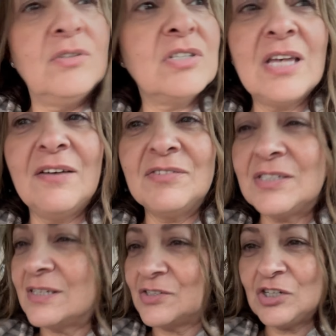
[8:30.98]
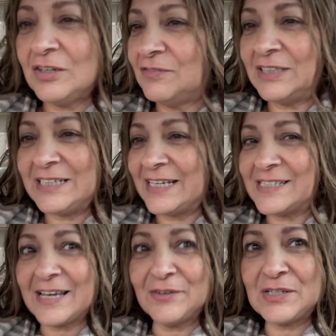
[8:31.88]
Just have such lovely
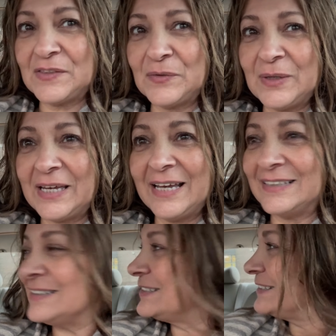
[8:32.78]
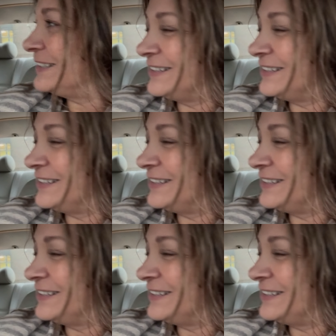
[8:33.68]
days out at the weekends.